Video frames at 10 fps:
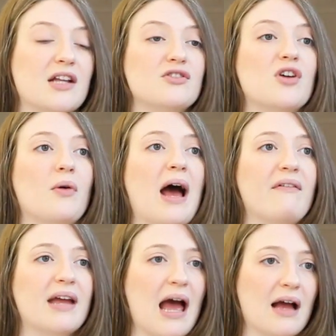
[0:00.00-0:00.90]
And so
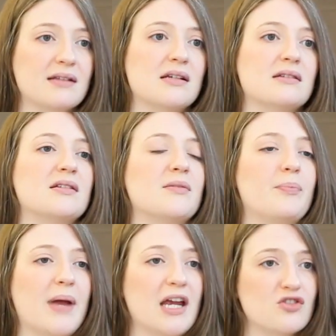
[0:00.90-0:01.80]
having access to
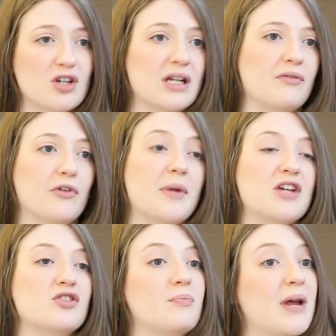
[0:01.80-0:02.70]
patient
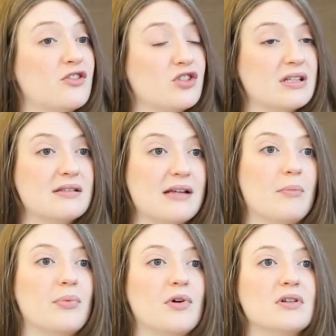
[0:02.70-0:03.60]
information, patient
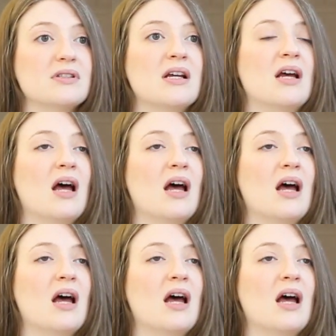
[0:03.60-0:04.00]
samples